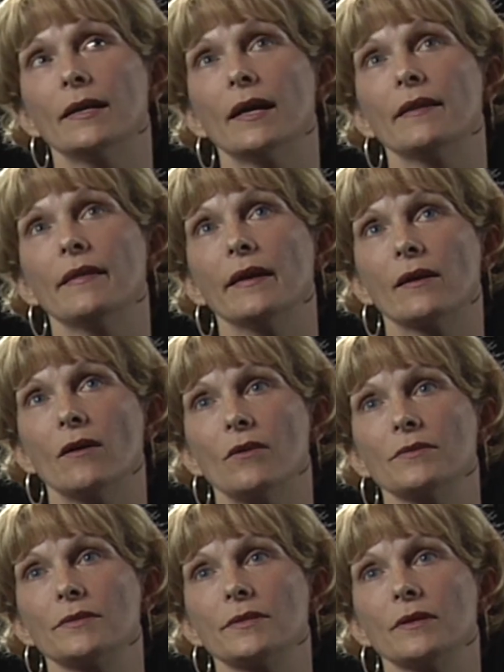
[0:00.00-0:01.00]
and I think
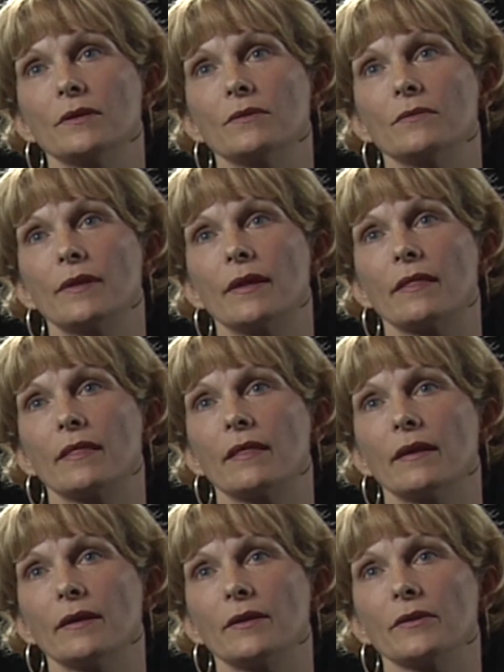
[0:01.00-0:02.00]
also that
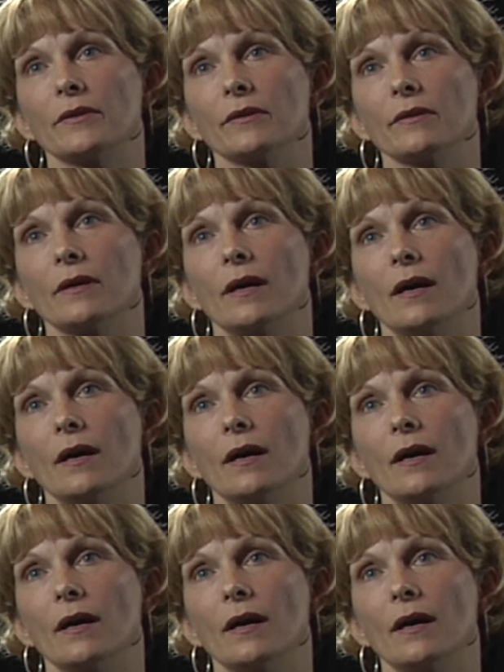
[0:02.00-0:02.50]
theater